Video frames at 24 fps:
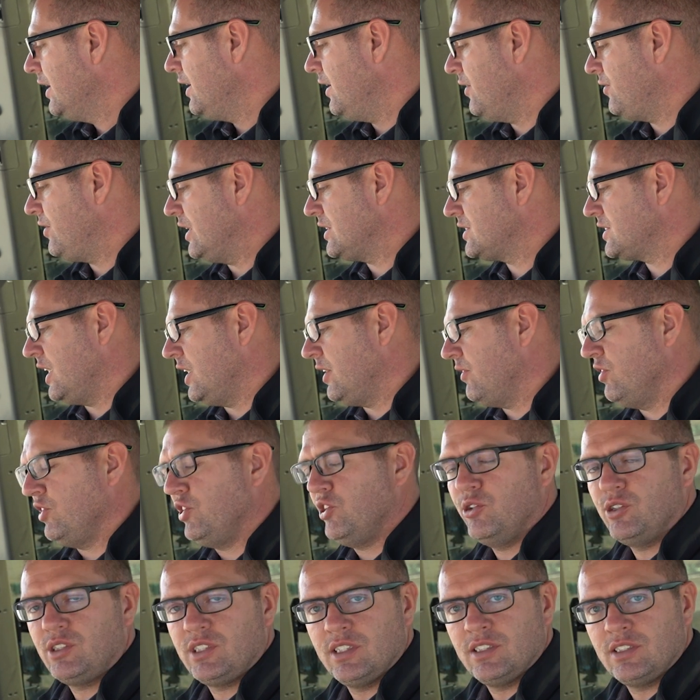If that's kind of a
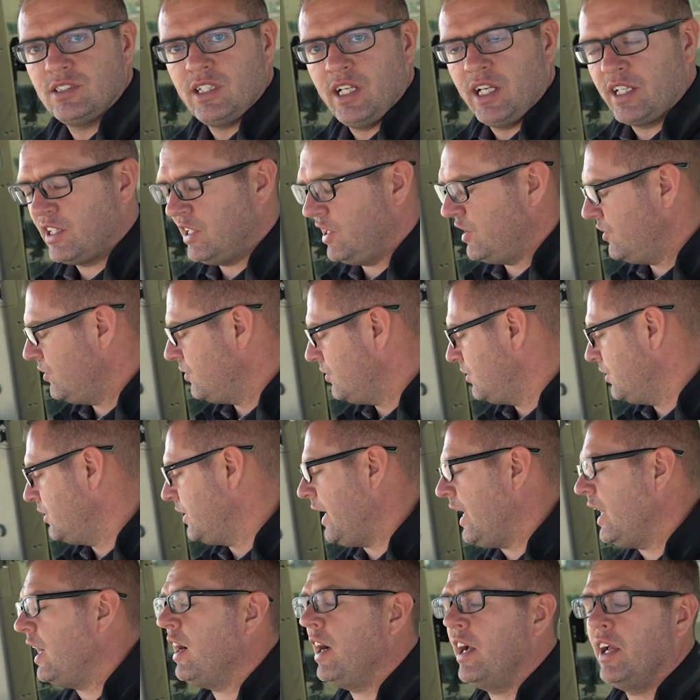nuisance thing that,
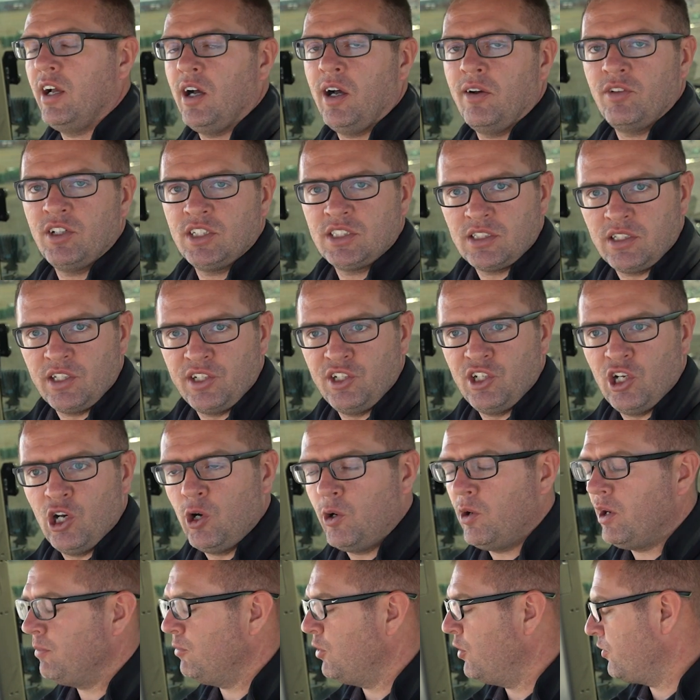yeah, I obviously
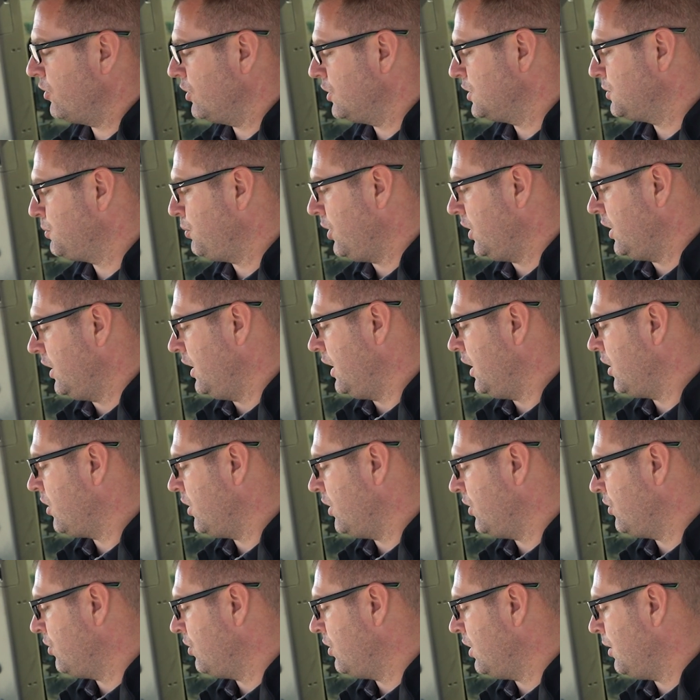know I'm over this planted
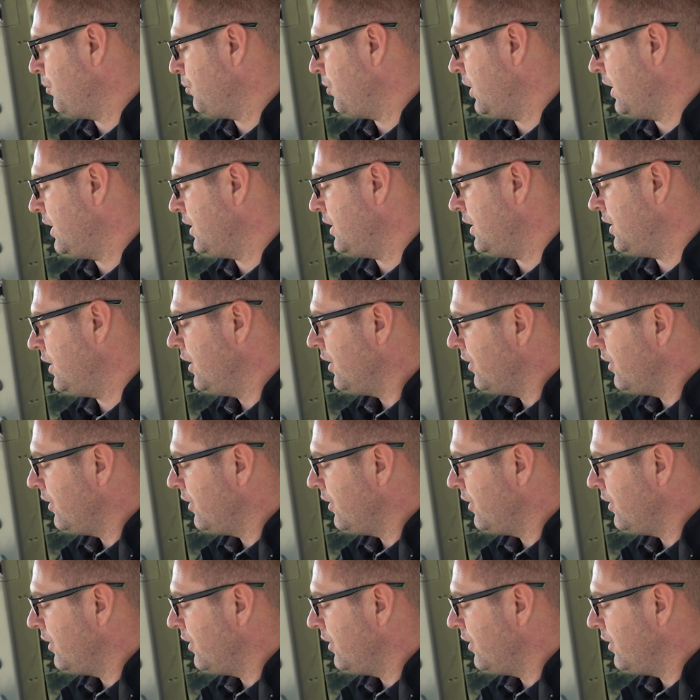area and they're not planting.